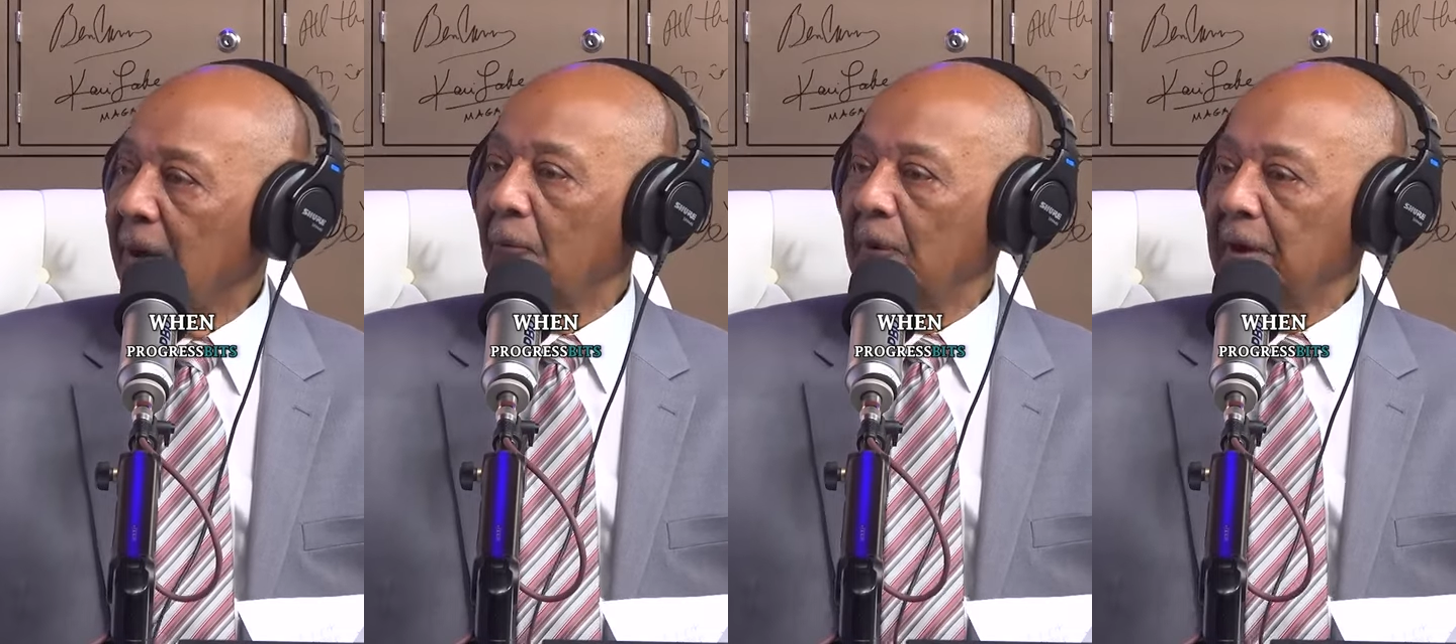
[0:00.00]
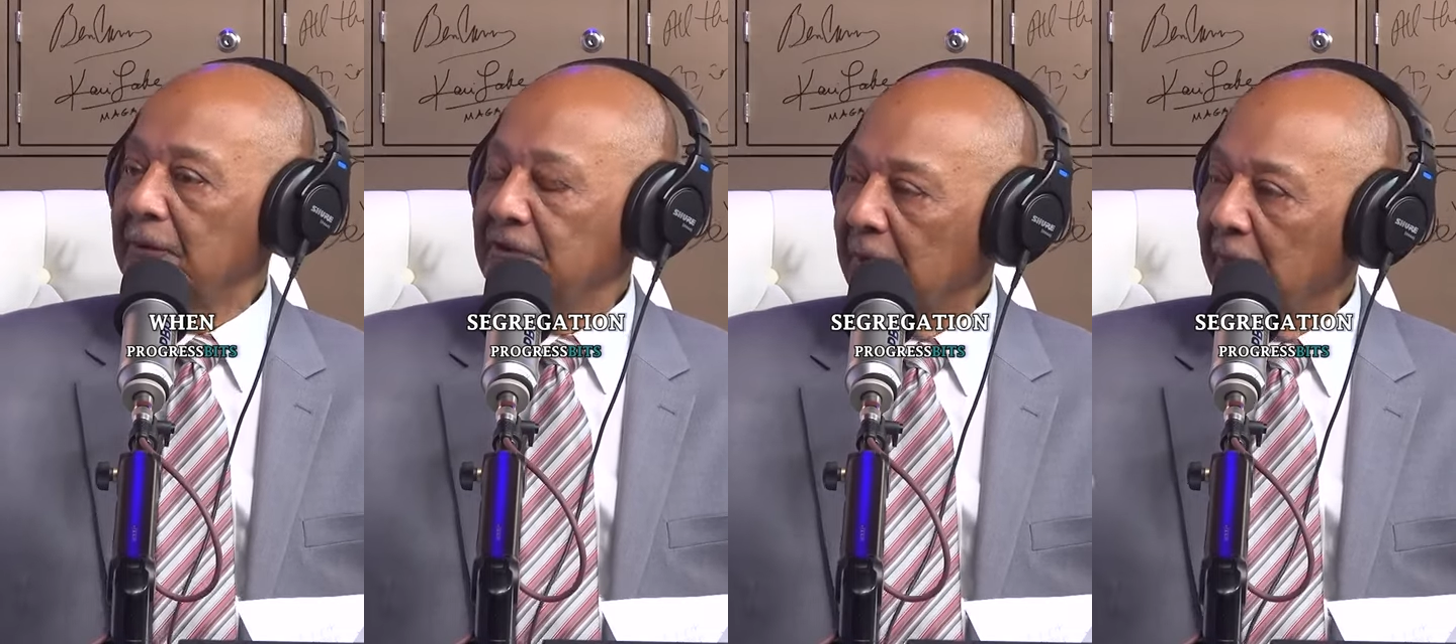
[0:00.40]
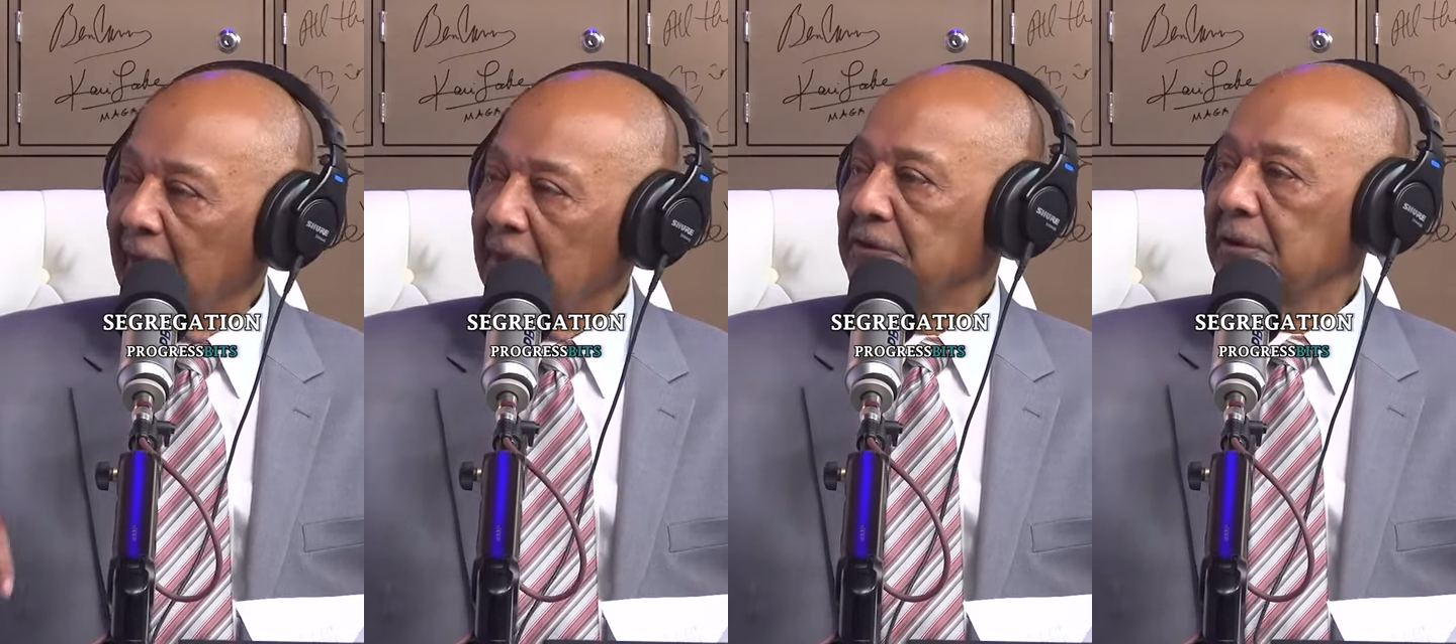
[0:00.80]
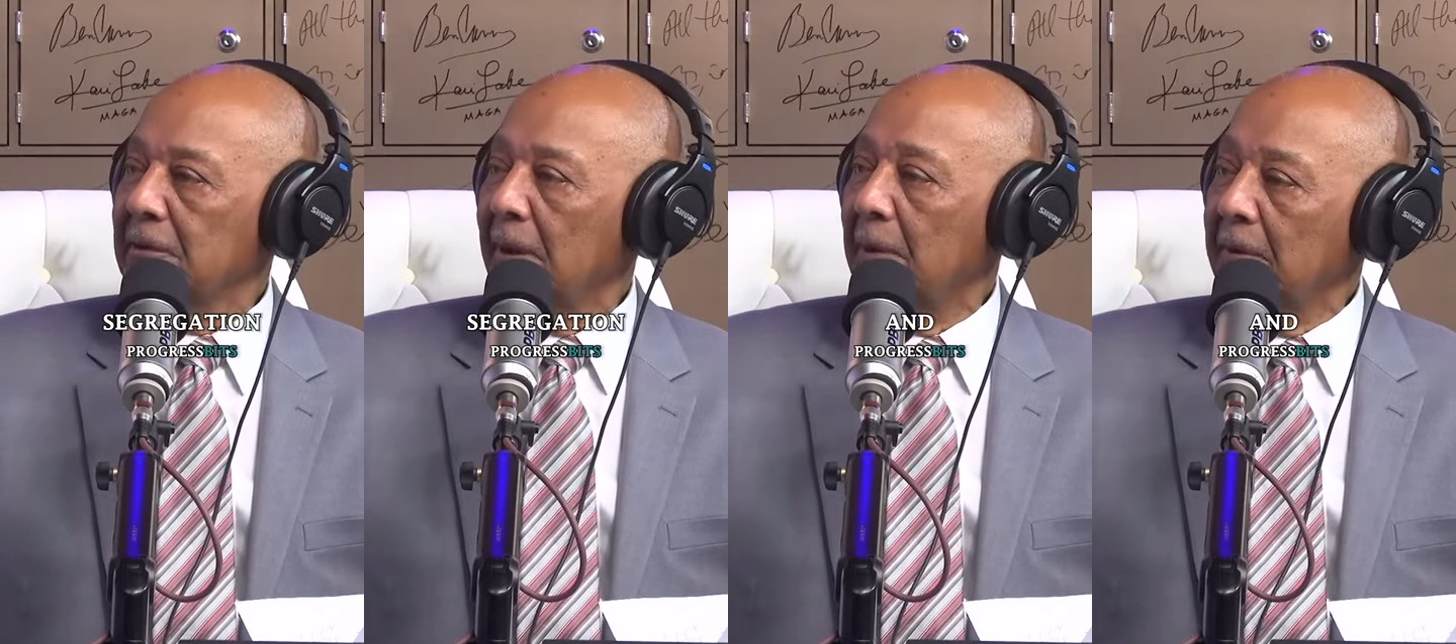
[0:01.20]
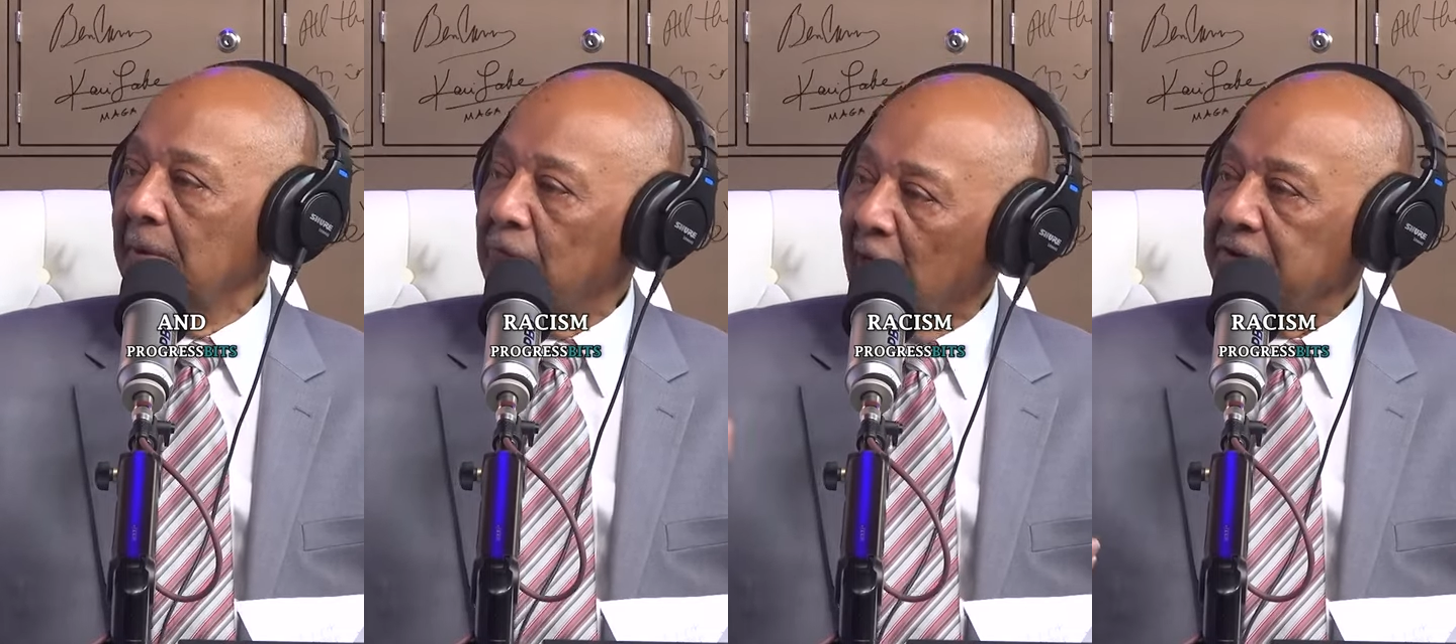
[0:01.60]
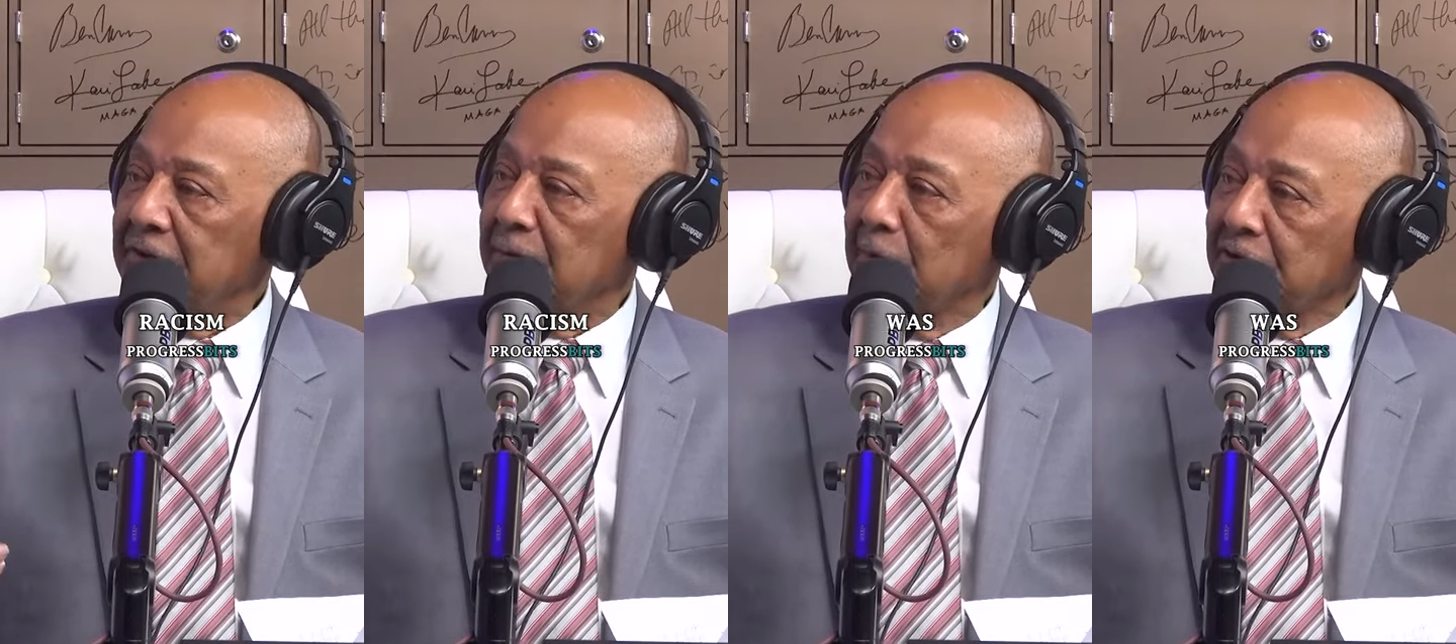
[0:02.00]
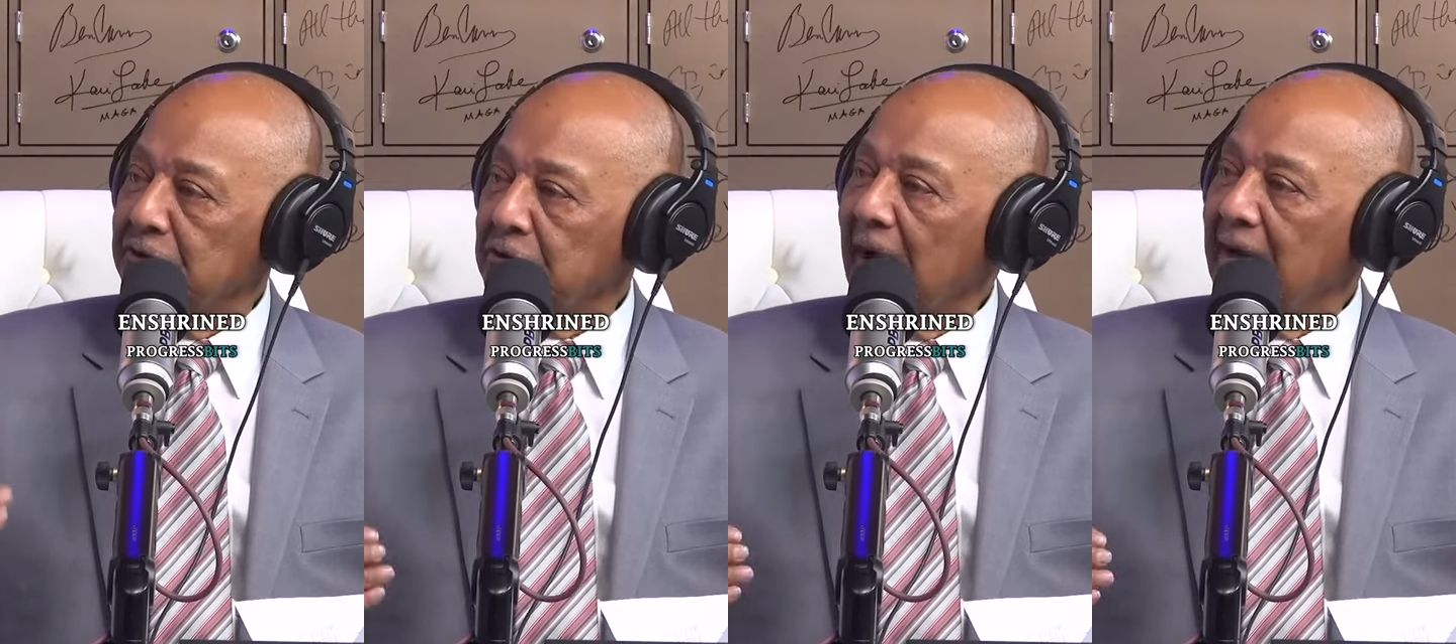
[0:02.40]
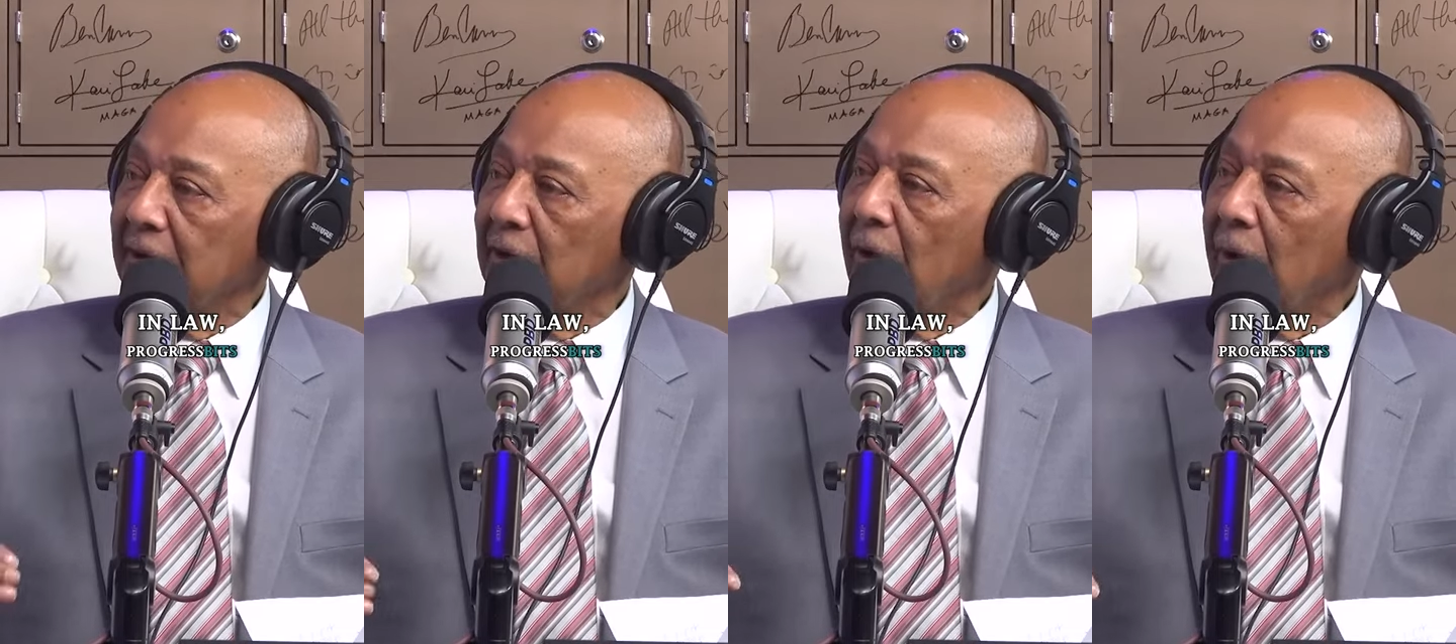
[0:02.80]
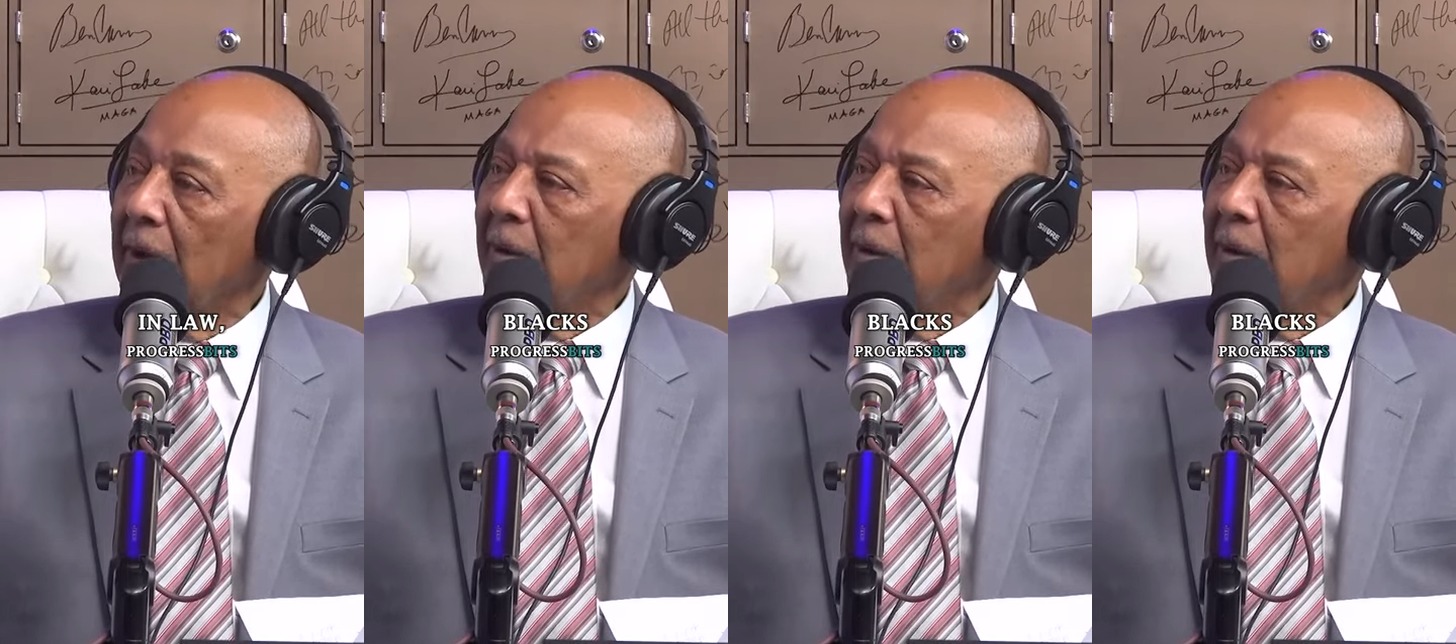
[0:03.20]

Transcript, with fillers: when segregation uh, and racism was enshrined in law,